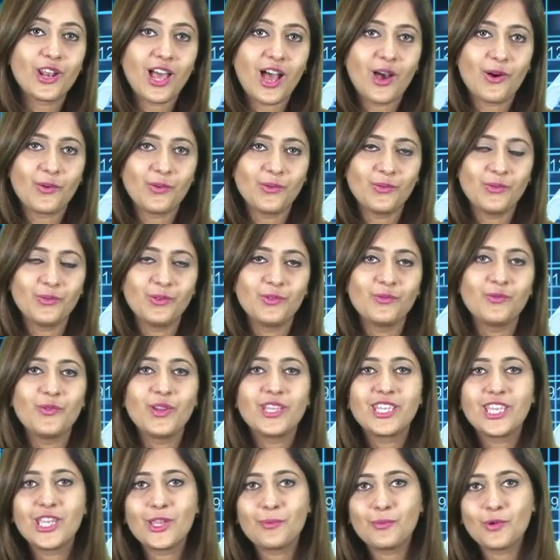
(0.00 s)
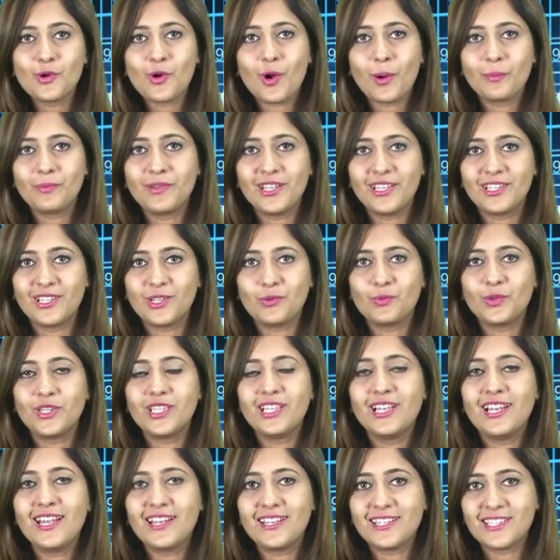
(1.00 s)
now. We keep you updated with the
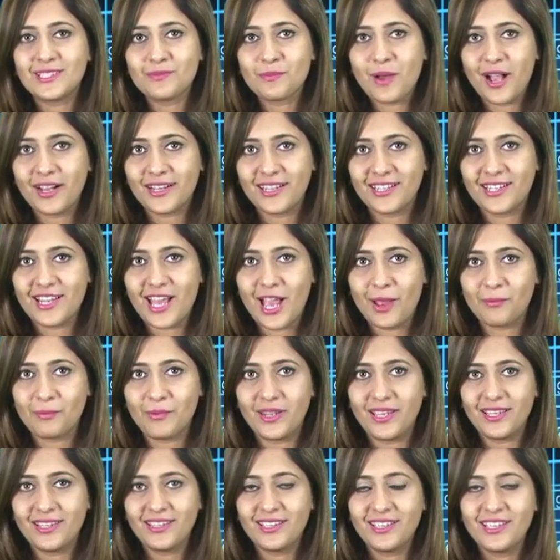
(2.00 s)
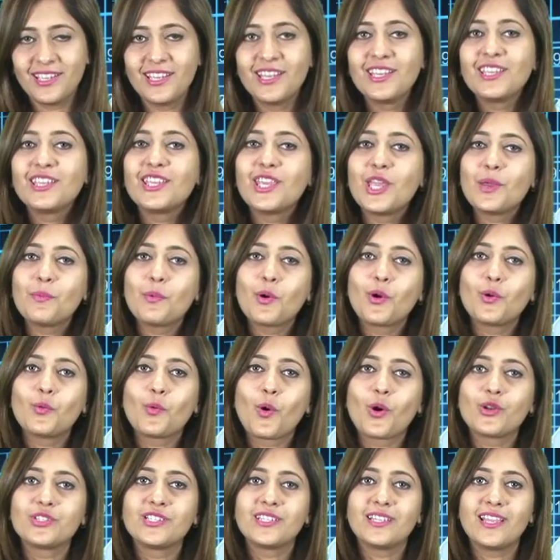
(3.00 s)
latest market happening. Keep on
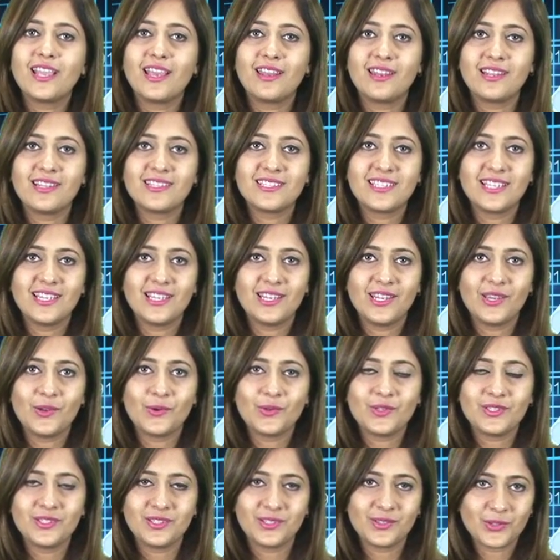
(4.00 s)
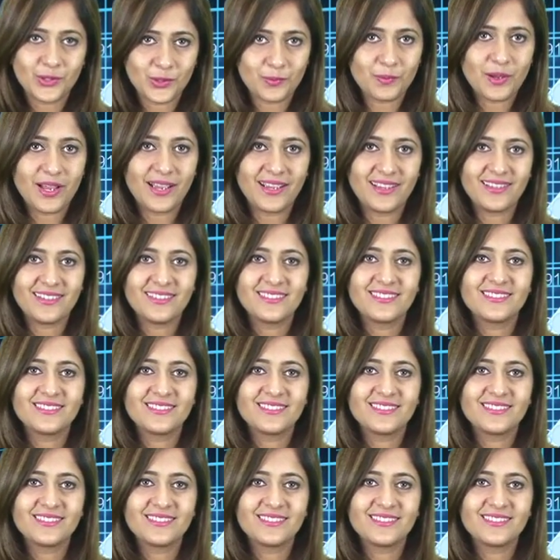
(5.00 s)
watching NNC News. Goodbye.